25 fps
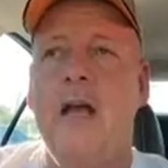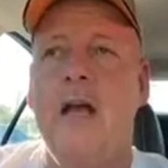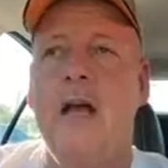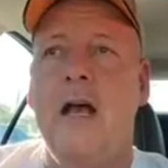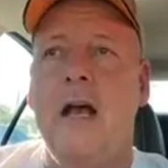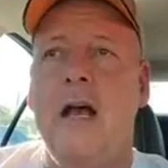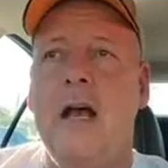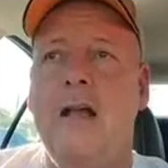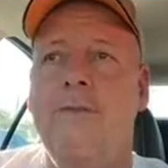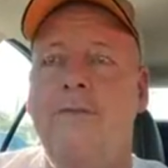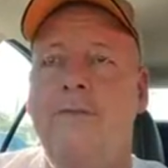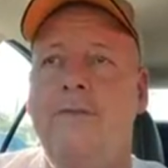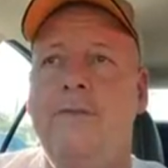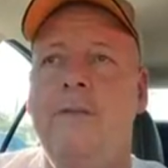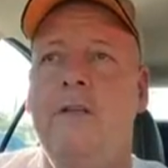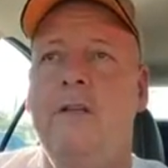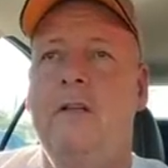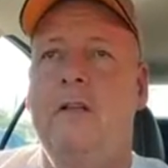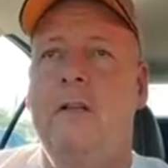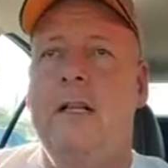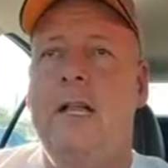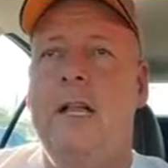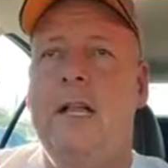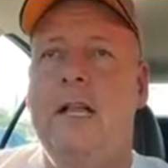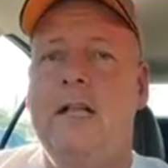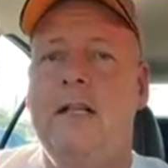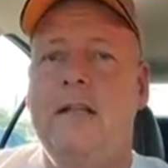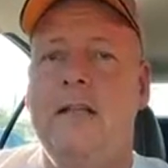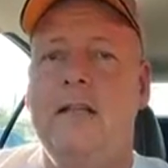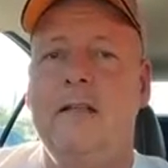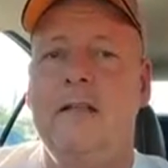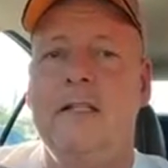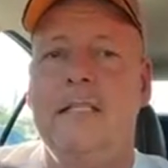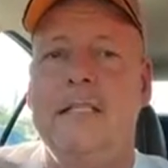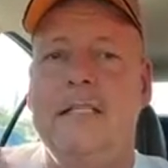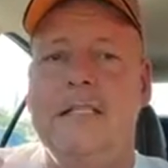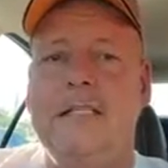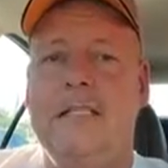I feel like
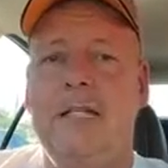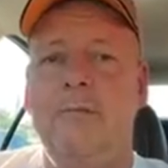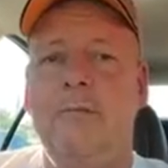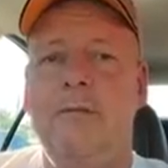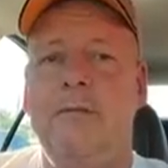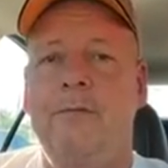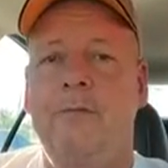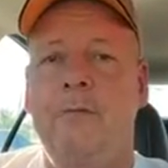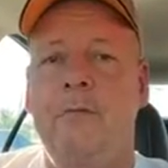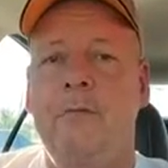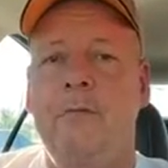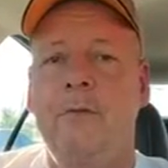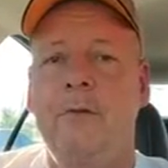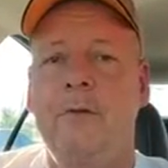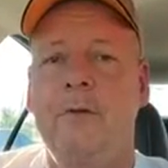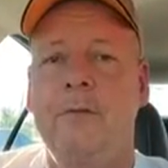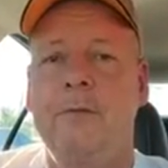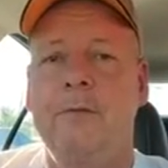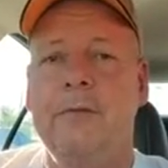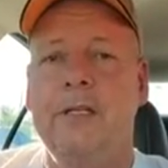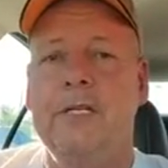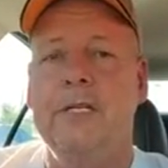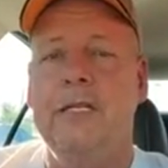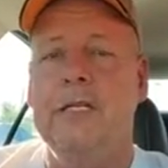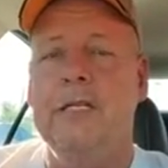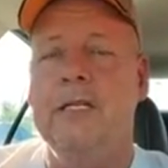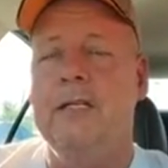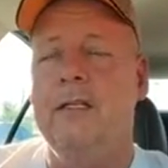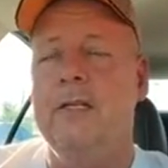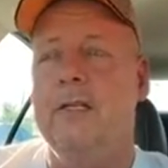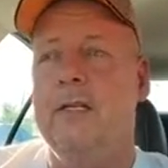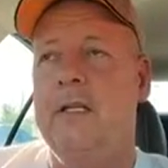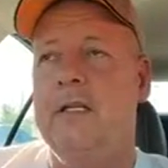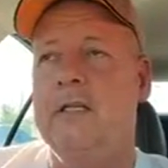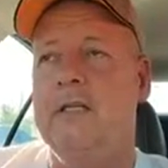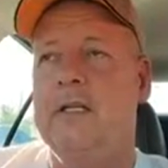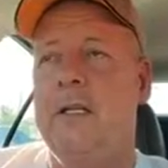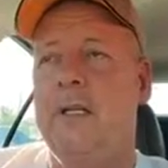I said before in the beginning,
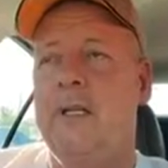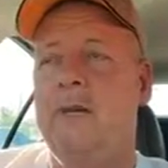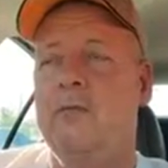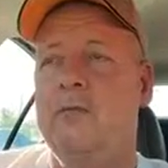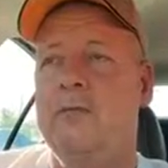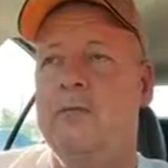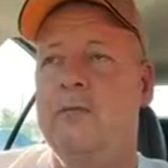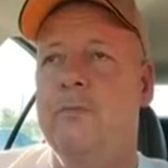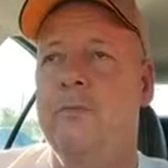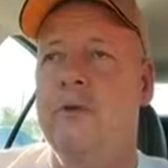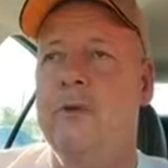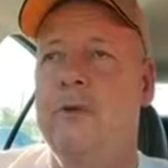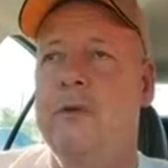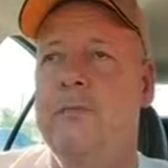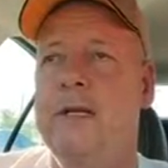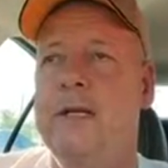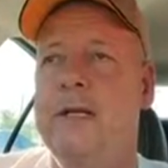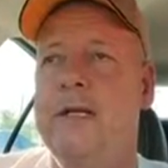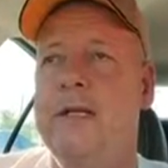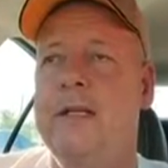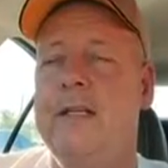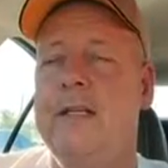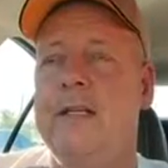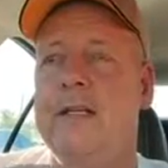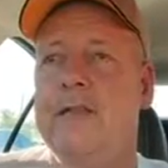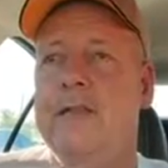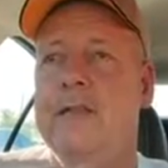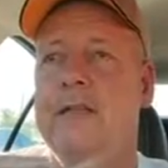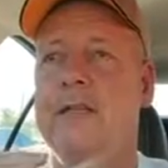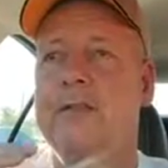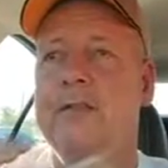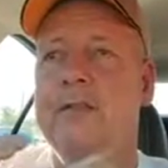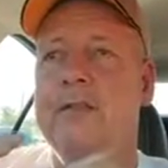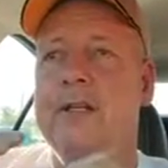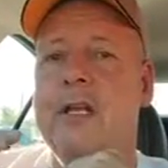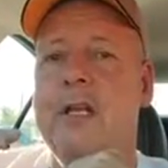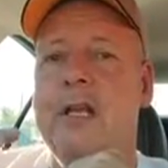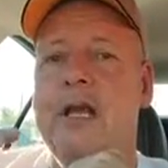and kind of what's motivated this
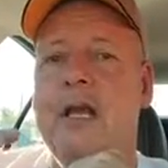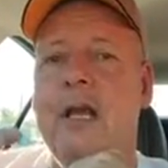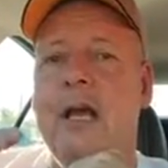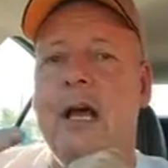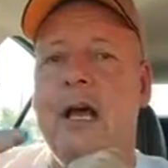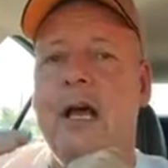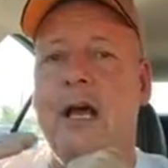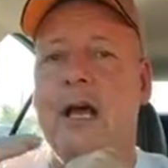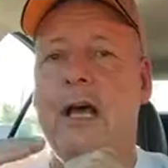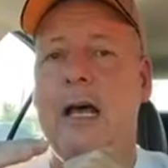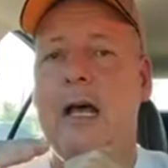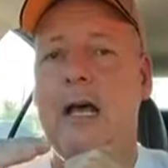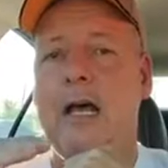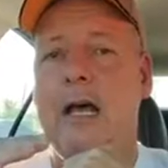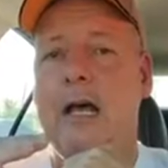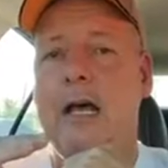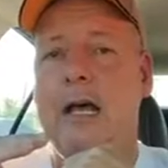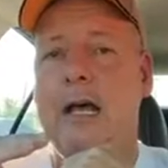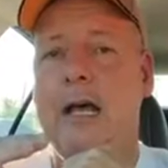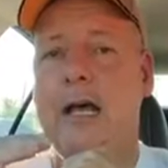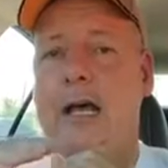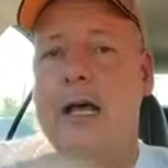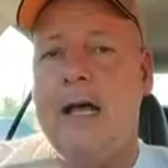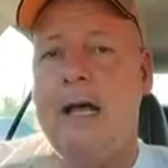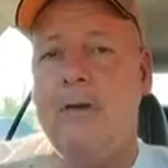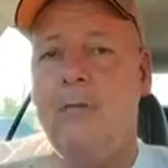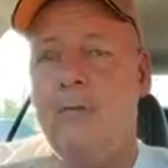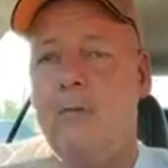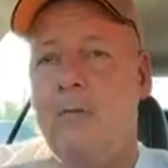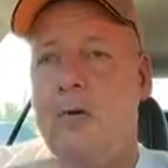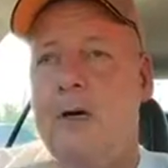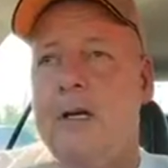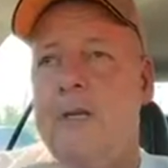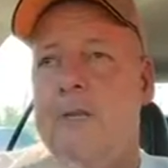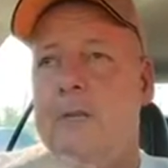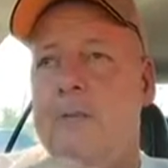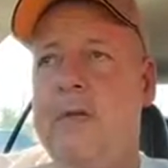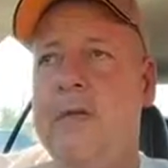is, I
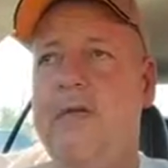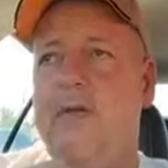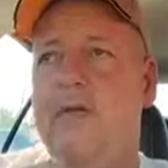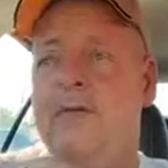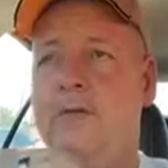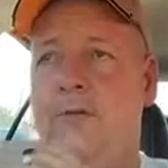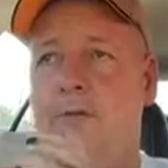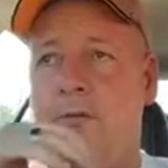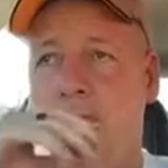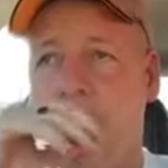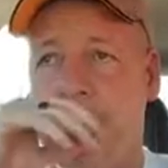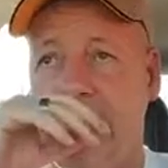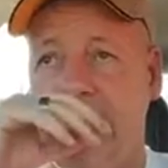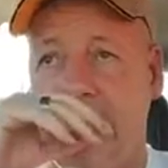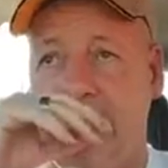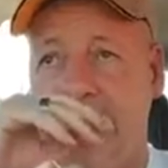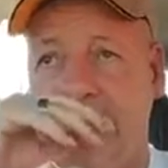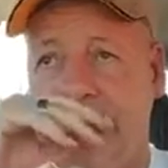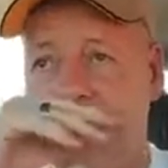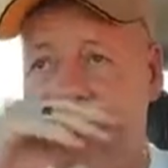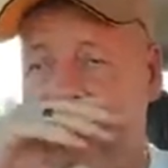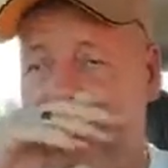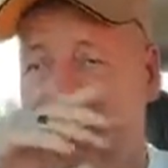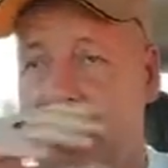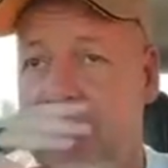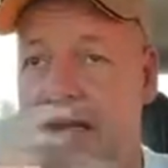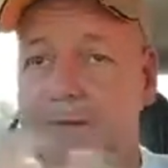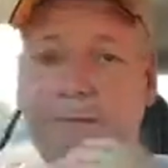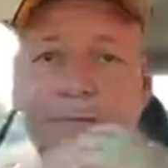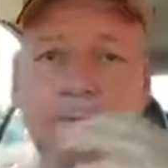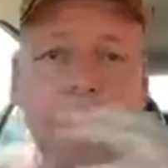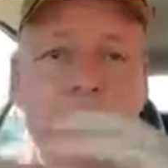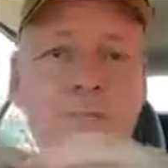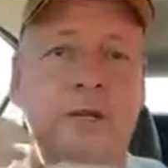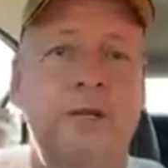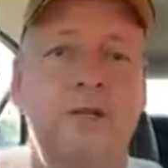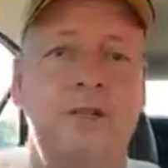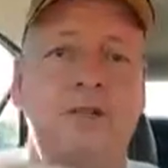want to make sure that the
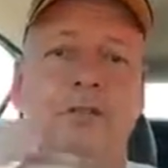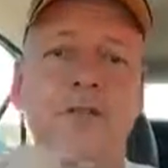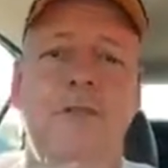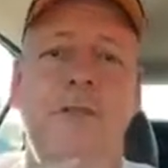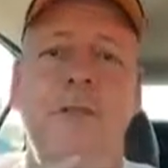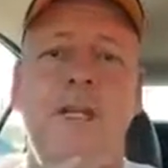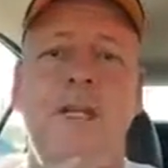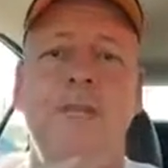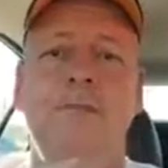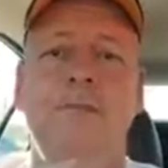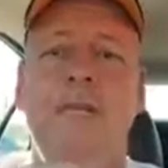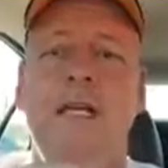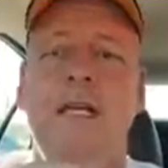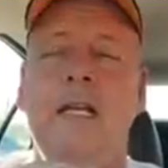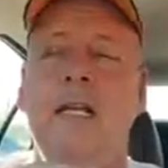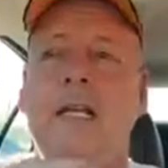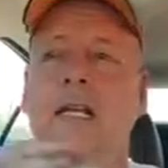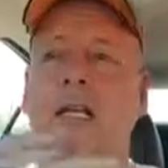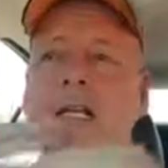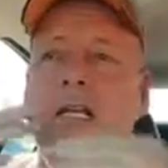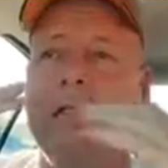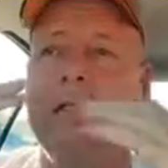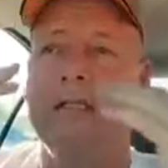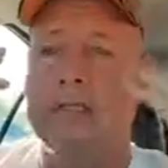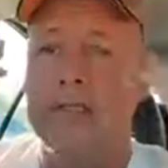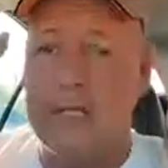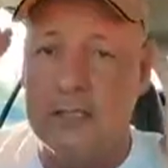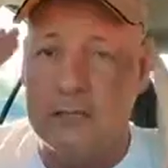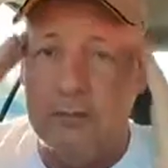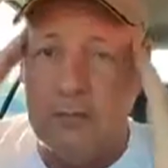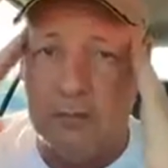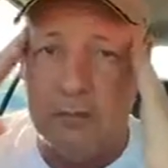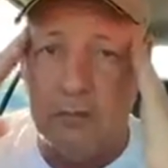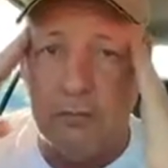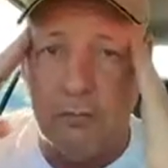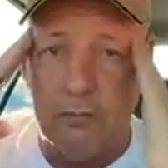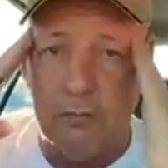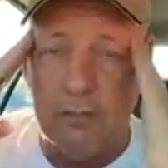information that I'm getting, it's not
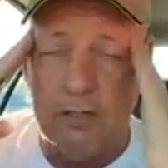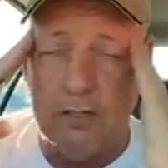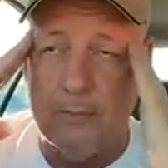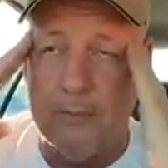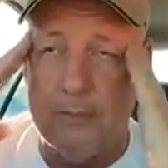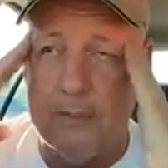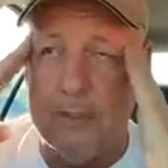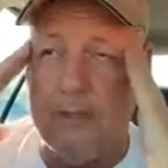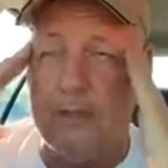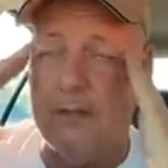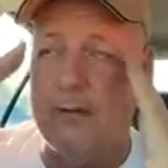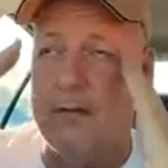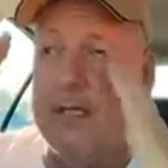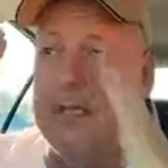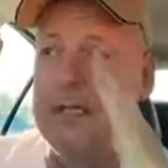just stored up here.